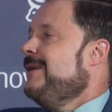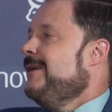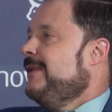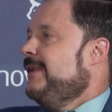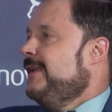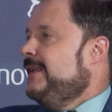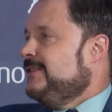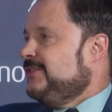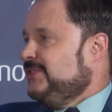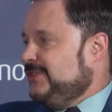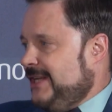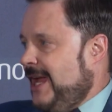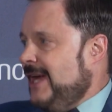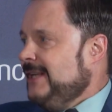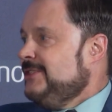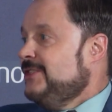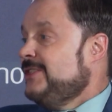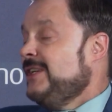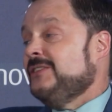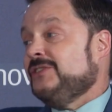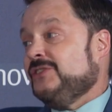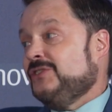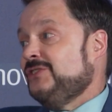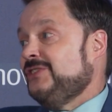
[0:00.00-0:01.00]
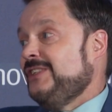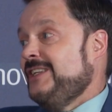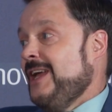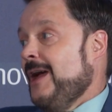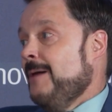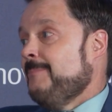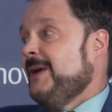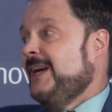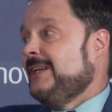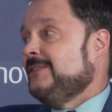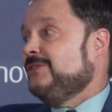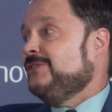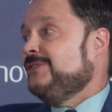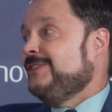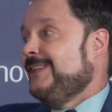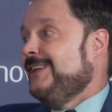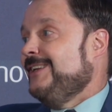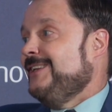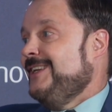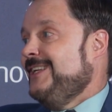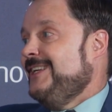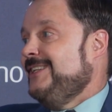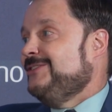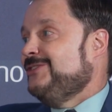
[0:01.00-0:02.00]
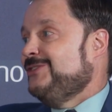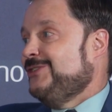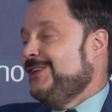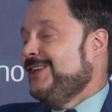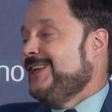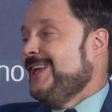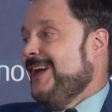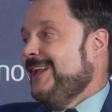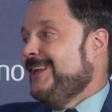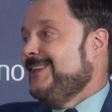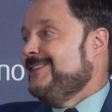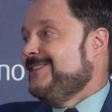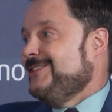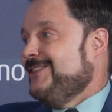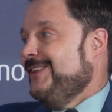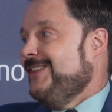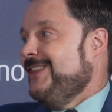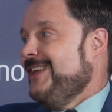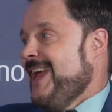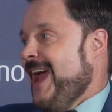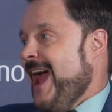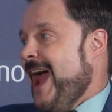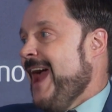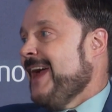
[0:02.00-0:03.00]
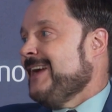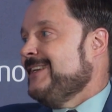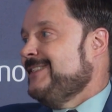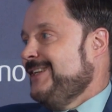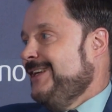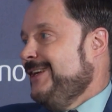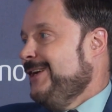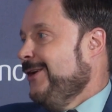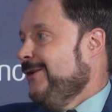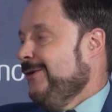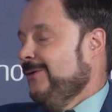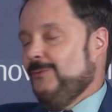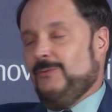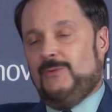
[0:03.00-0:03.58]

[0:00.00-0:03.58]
it's not just CMS that needs to get into the act here.